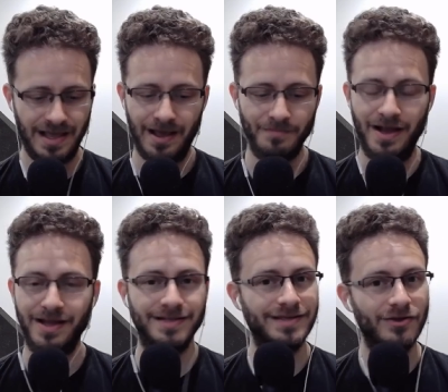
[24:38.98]
I'm not
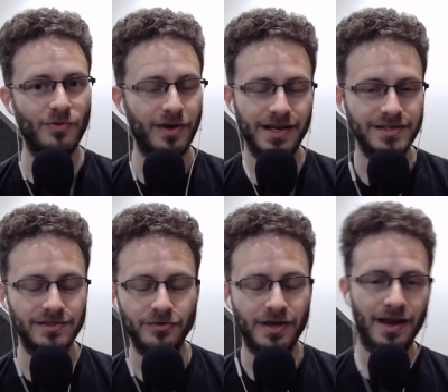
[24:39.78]
going to tell you what it is,
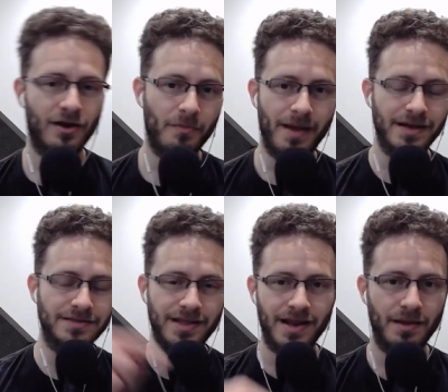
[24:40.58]
though. You got to go back
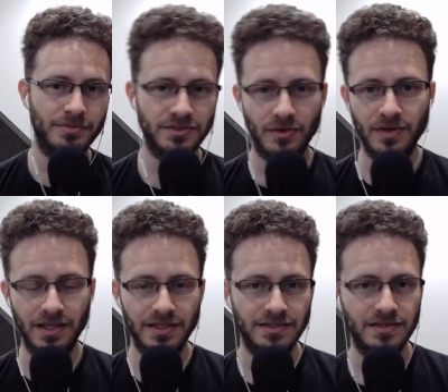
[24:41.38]
to that episode
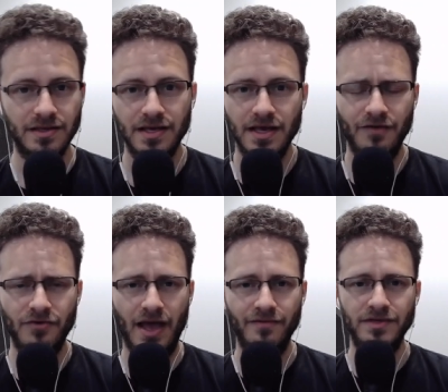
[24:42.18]
and listen if
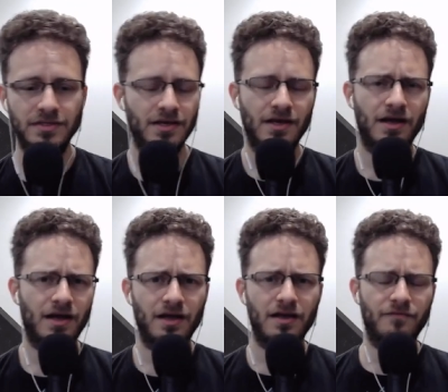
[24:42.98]
you haven't.
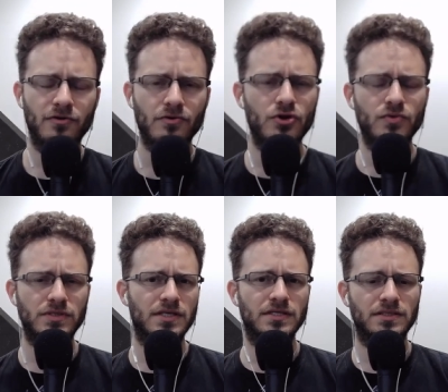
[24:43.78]
If you're new
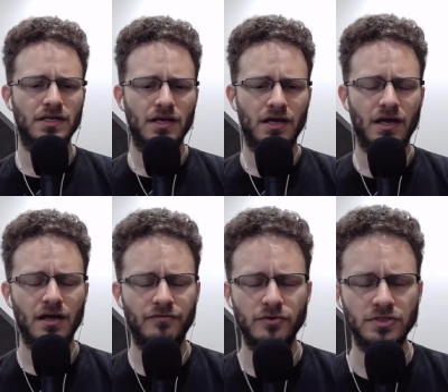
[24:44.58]
to this,
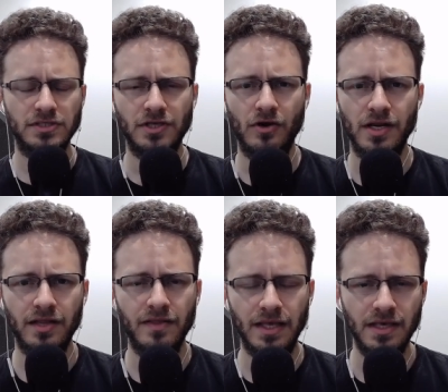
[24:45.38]
if you just started
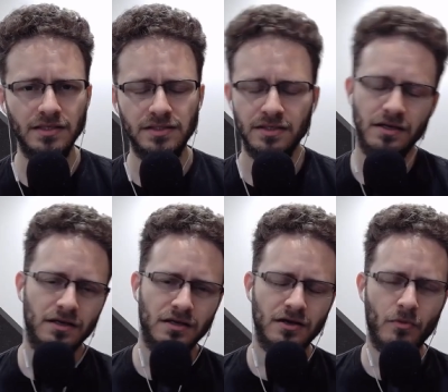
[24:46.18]
in the E's,
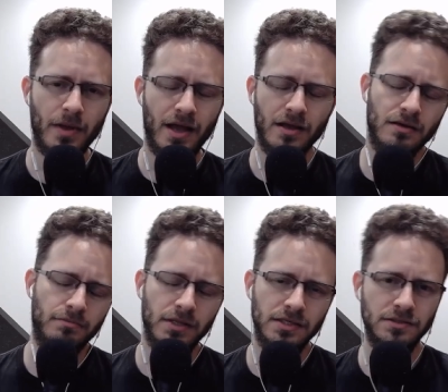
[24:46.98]
go back,
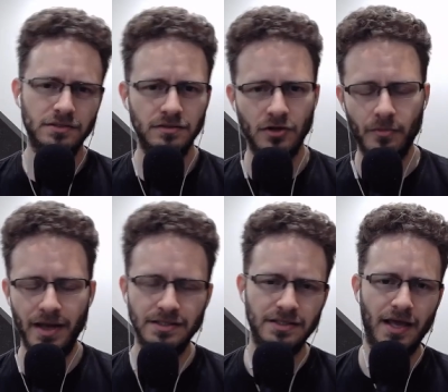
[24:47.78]
please. Go
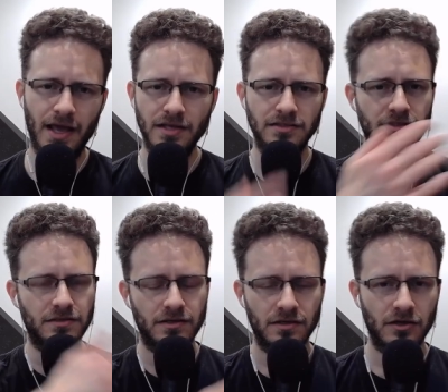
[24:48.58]
back to the A's
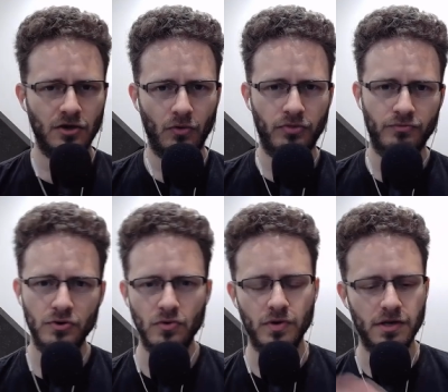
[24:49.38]
and go
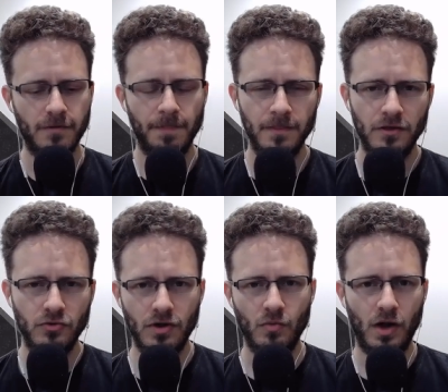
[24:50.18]
through and
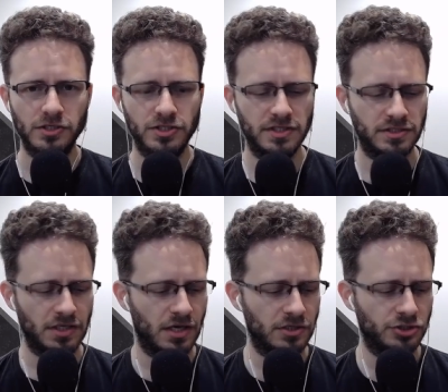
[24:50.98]
you can watch this
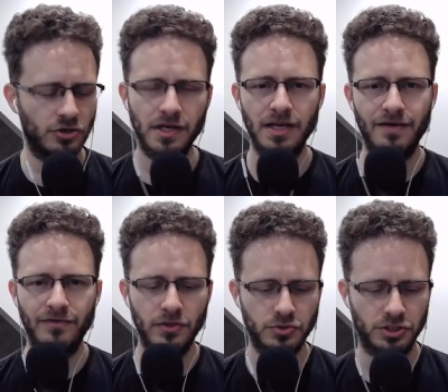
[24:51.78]
journey and
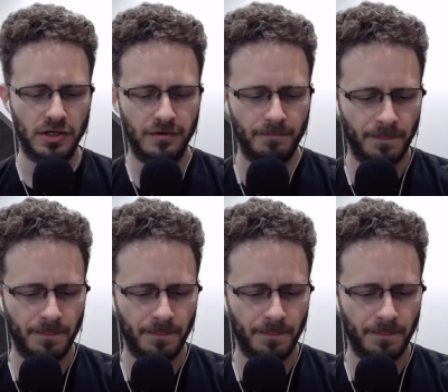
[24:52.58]
evolution